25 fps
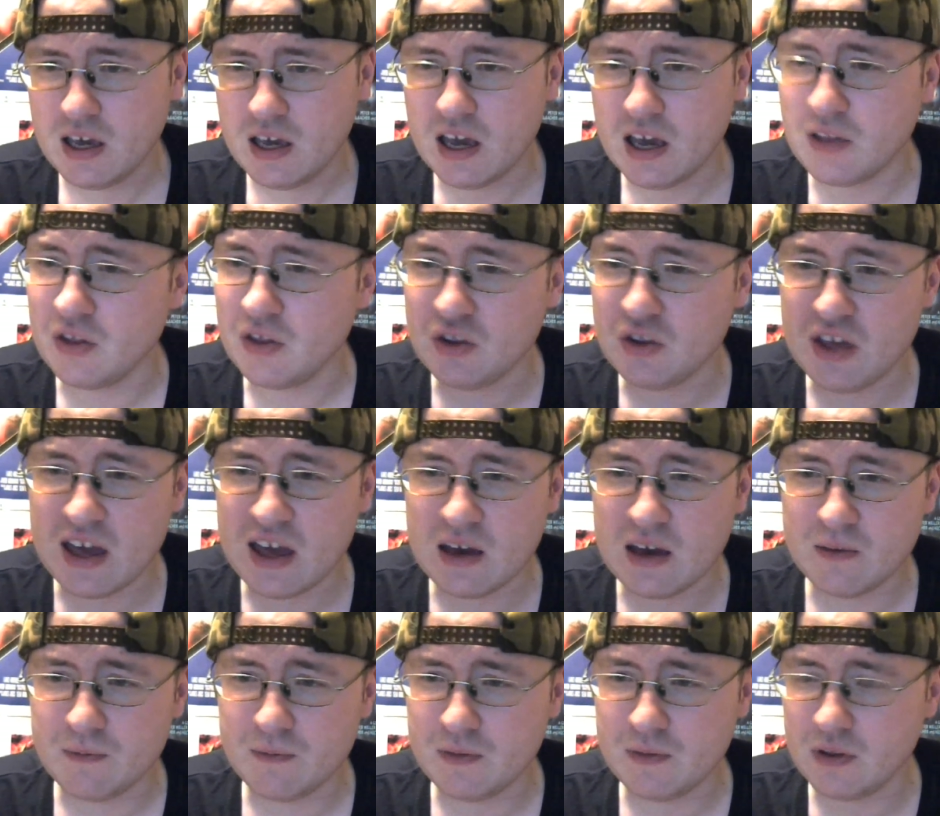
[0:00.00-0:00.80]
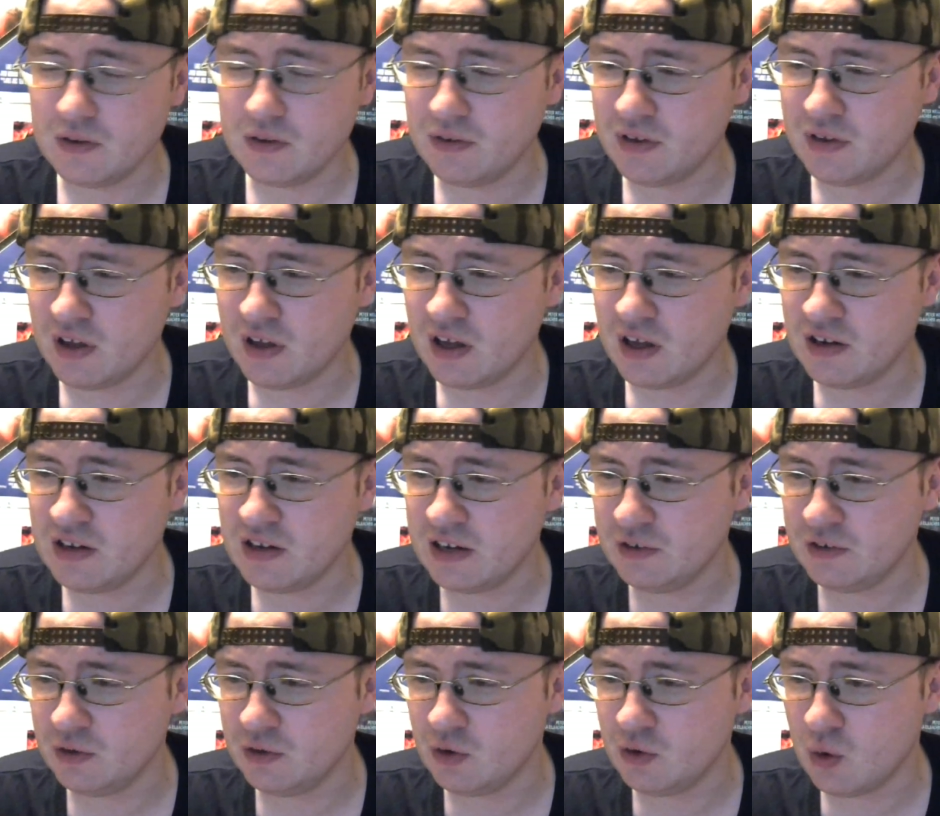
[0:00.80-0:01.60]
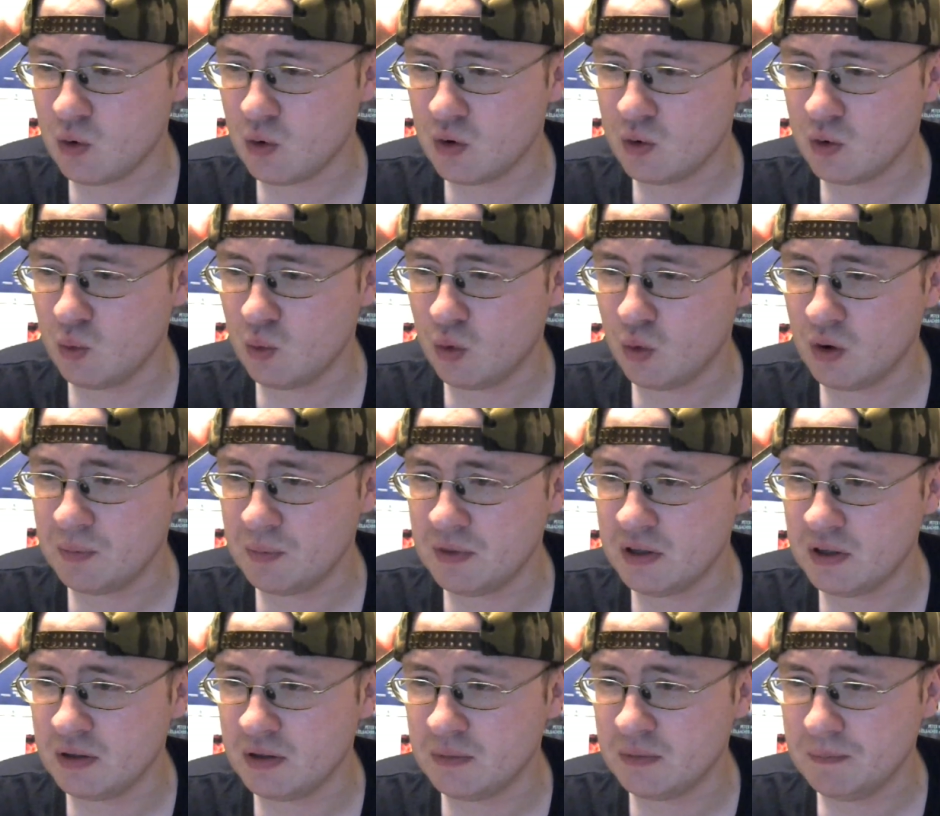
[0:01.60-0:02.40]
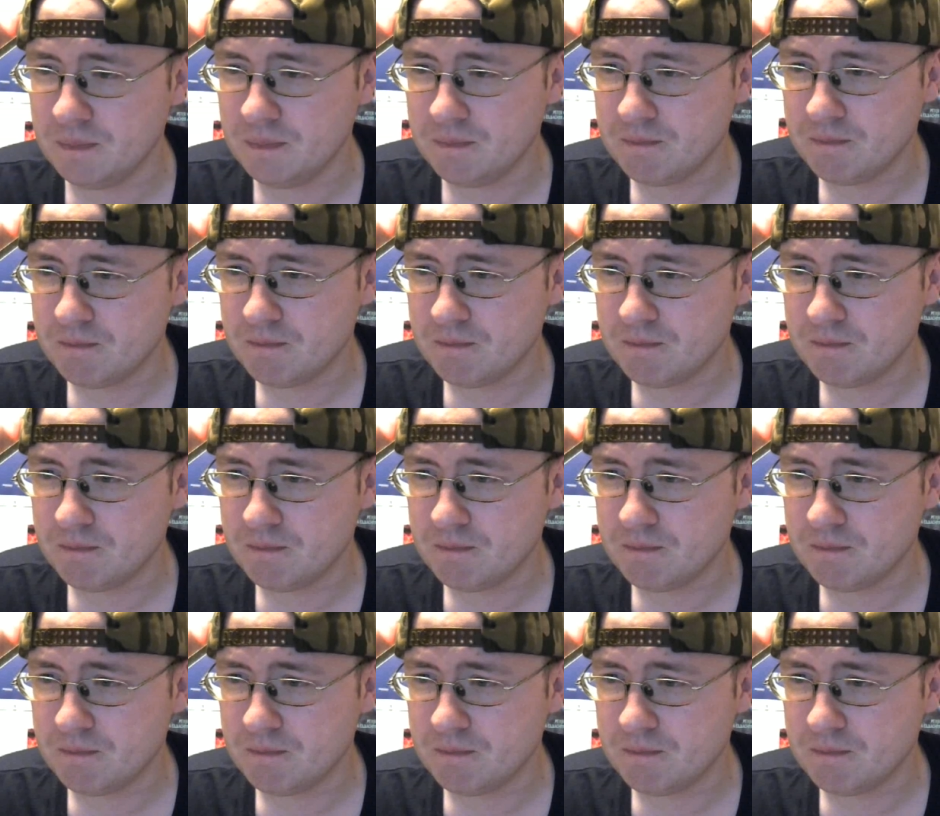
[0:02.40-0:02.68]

And then you have this uh, next door woman.